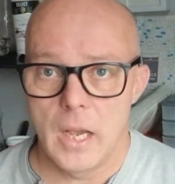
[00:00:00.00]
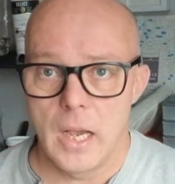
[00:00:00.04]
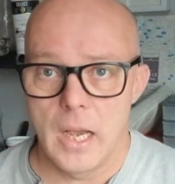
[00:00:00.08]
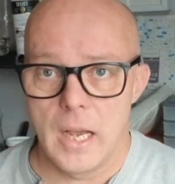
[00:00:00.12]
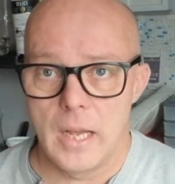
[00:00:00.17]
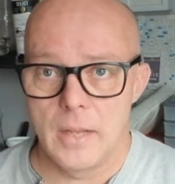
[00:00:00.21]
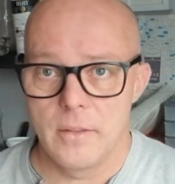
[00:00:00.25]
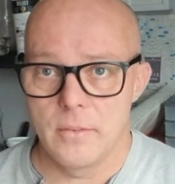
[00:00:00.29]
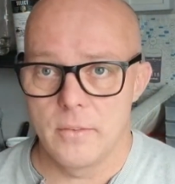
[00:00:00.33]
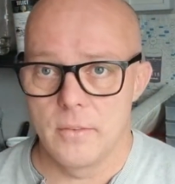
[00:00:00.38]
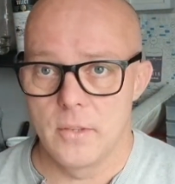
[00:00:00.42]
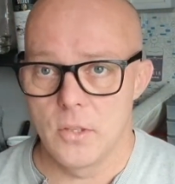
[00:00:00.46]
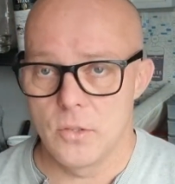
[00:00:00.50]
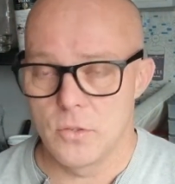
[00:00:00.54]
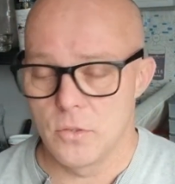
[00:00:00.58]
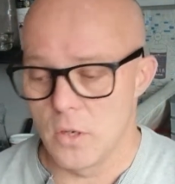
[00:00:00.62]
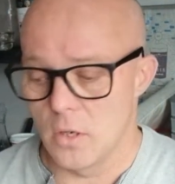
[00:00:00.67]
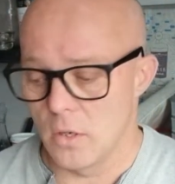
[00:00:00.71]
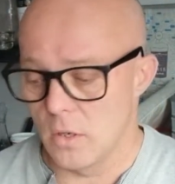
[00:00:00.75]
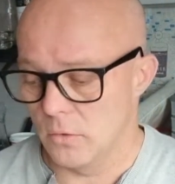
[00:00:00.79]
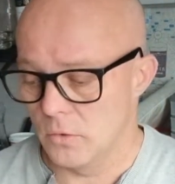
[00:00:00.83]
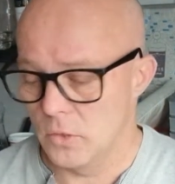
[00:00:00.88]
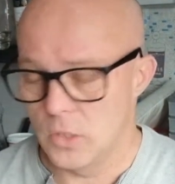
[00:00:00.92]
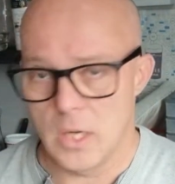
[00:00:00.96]
And there's
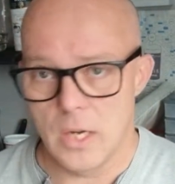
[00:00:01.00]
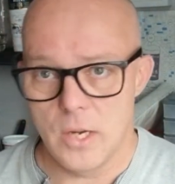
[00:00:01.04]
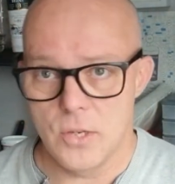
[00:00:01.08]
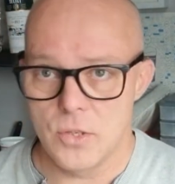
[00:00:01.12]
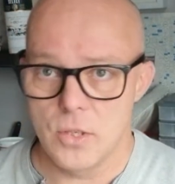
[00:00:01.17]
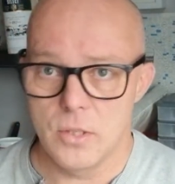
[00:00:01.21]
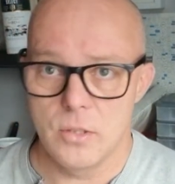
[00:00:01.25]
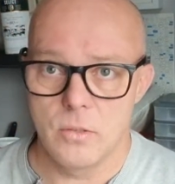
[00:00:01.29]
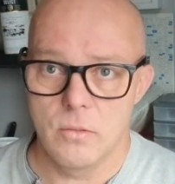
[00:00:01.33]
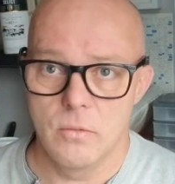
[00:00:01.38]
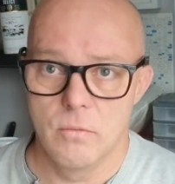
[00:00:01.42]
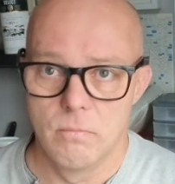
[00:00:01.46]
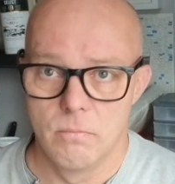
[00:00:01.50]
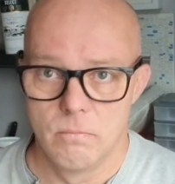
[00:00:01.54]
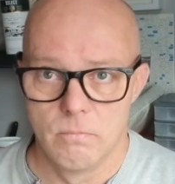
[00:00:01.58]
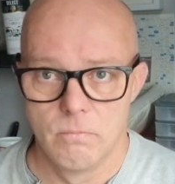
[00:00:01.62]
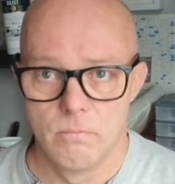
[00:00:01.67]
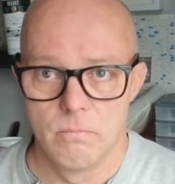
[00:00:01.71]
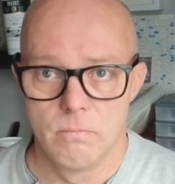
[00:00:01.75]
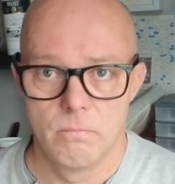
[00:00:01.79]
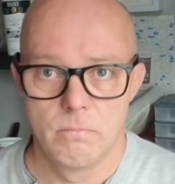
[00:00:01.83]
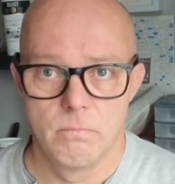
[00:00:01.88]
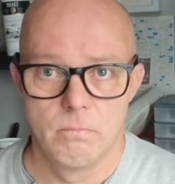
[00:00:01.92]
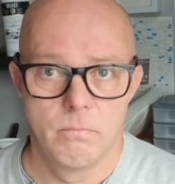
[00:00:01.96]
no changing
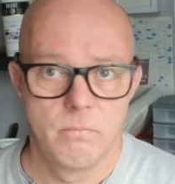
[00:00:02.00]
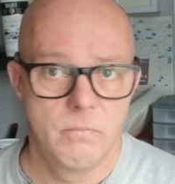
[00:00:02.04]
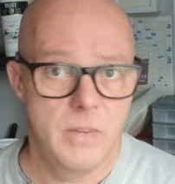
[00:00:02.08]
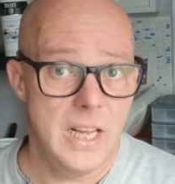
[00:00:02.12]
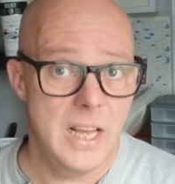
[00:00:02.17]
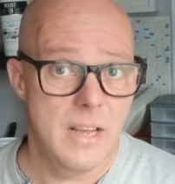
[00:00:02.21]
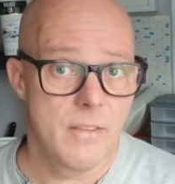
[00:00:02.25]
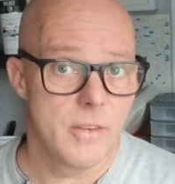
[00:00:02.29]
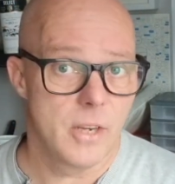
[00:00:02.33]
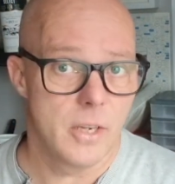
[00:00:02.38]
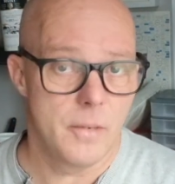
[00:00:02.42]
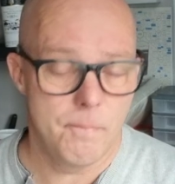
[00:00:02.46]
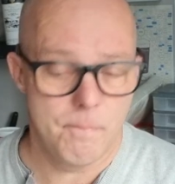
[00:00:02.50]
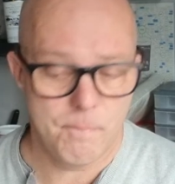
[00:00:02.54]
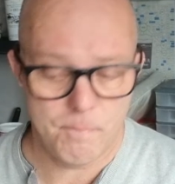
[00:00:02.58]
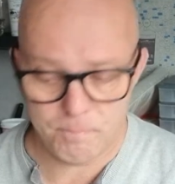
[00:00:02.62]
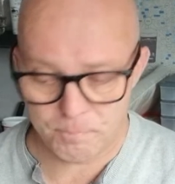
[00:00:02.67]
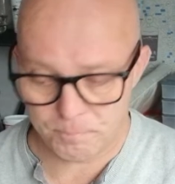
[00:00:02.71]
flavour.